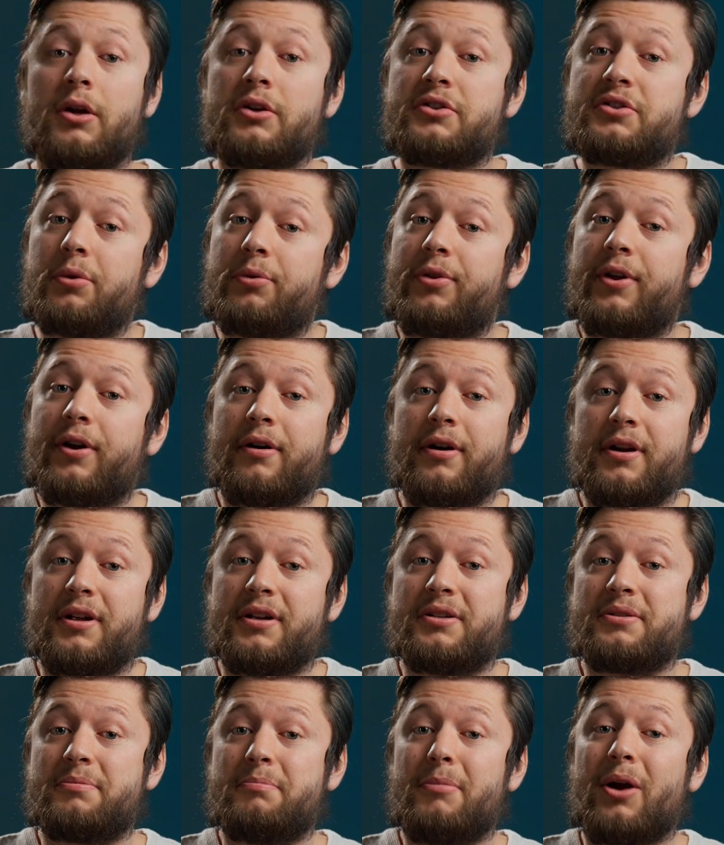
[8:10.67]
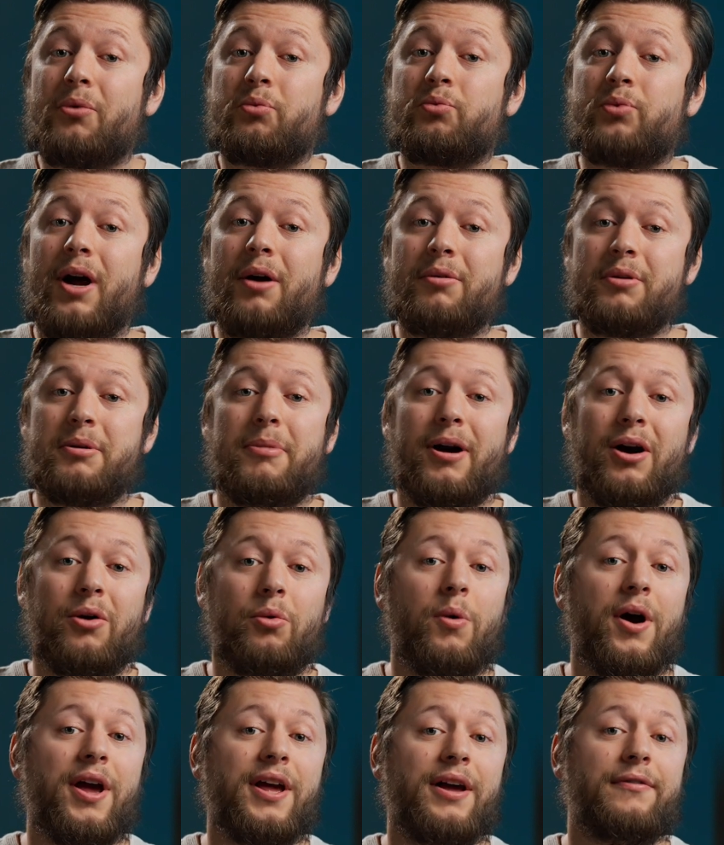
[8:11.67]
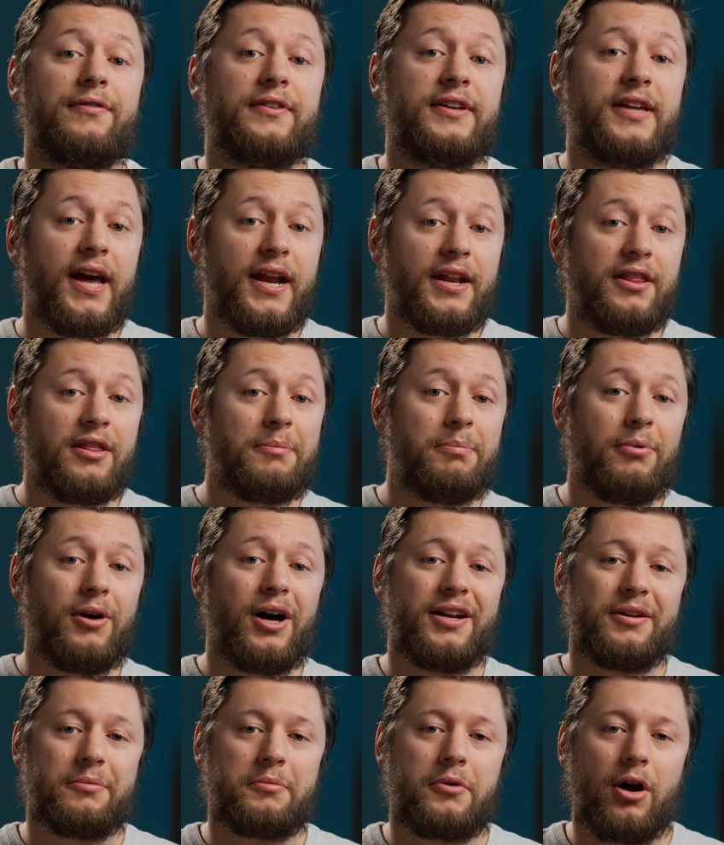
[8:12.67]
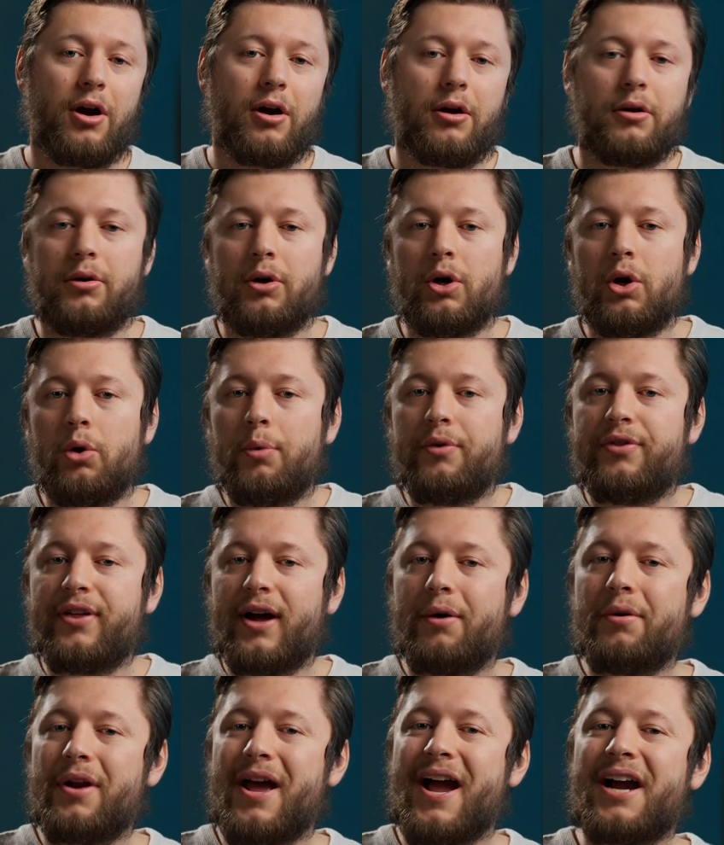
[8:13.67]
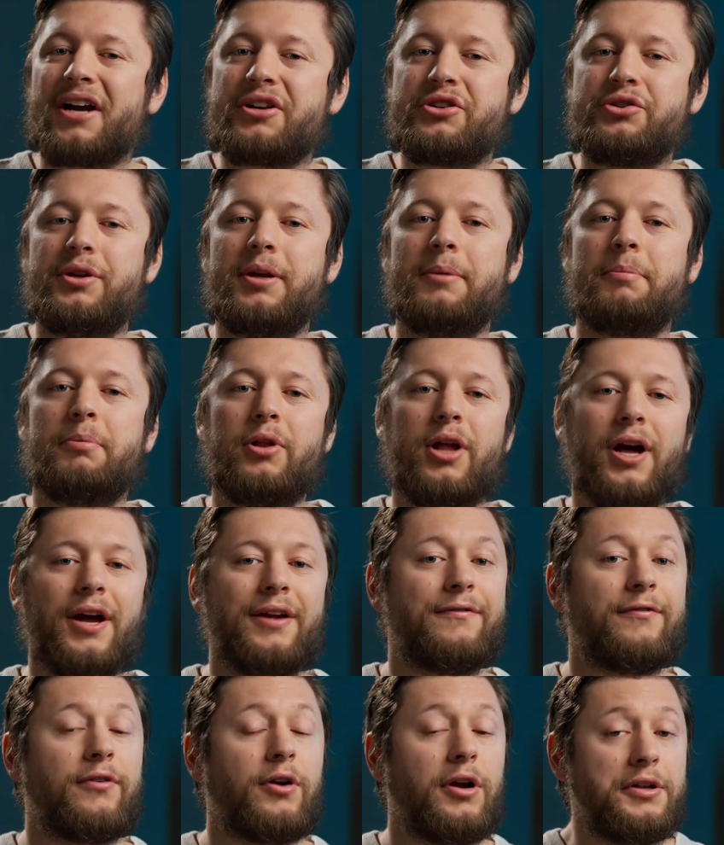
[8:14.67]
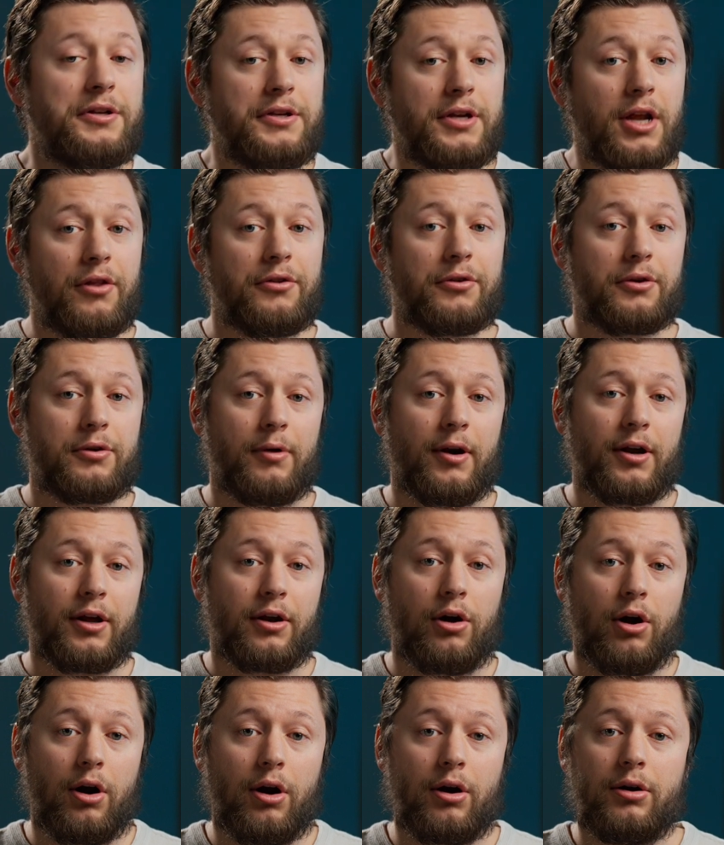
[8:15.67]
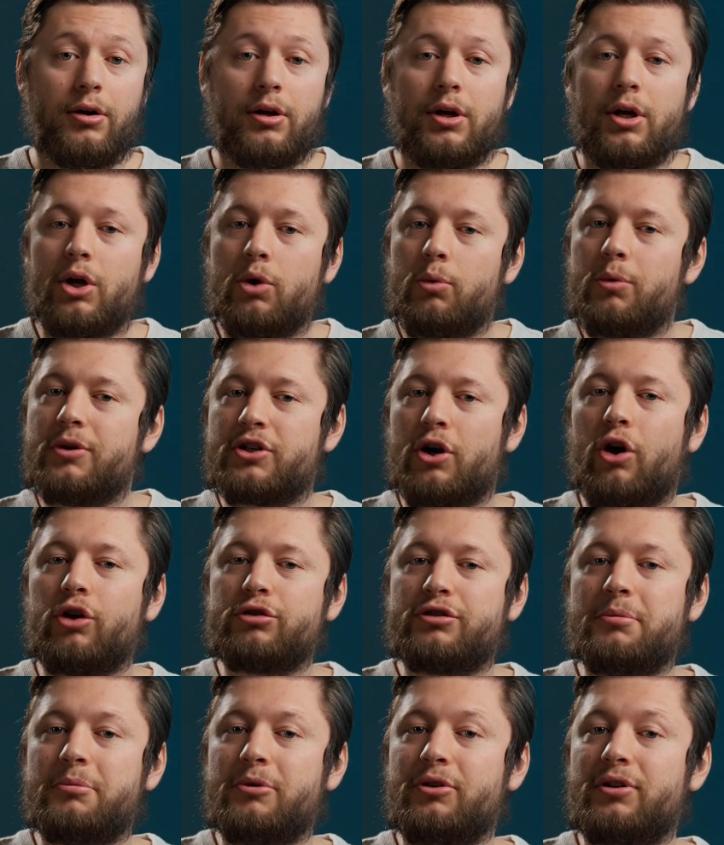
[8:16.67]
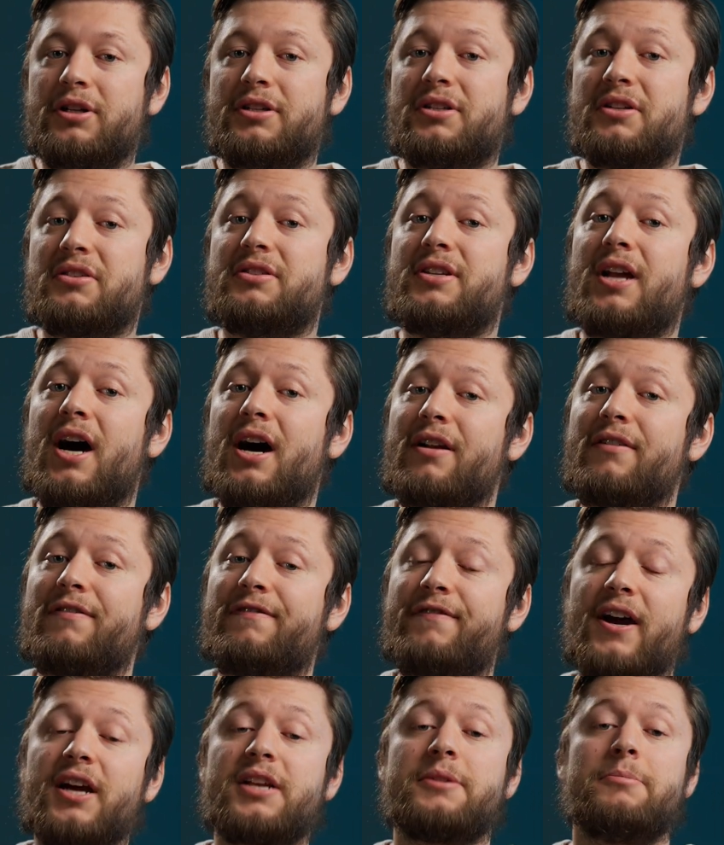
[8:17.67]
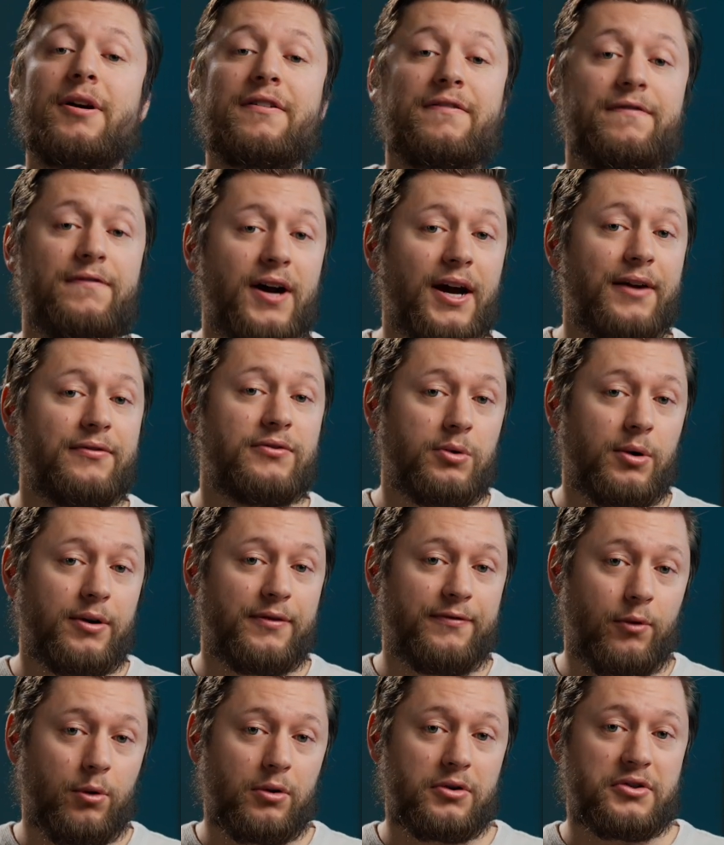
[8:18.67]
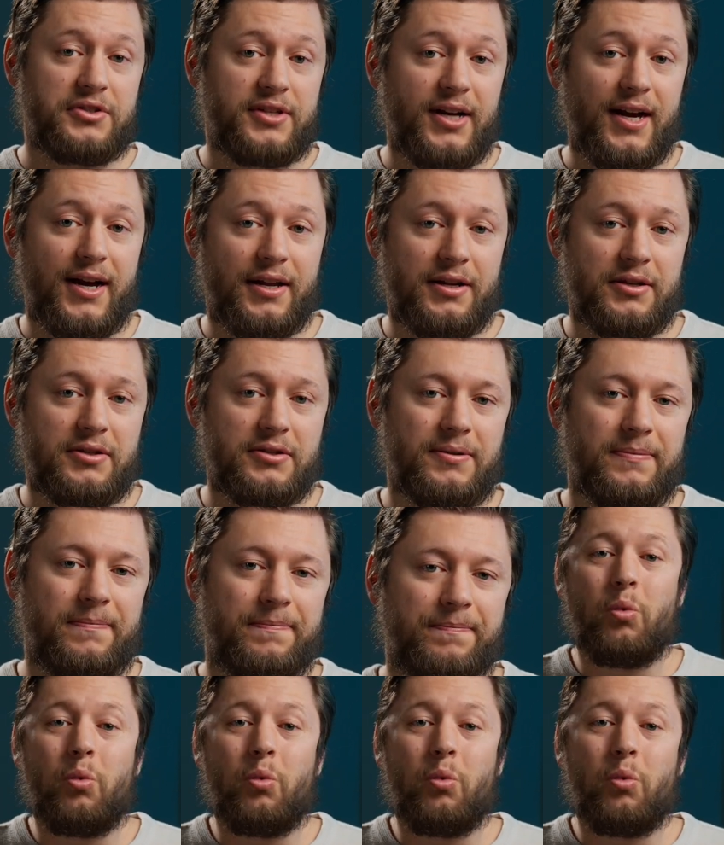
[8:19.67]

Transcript: So there it is, my roundabout way of getting the Platinum card without actually applying for another credit card, which ultimately does not affect my 524 status.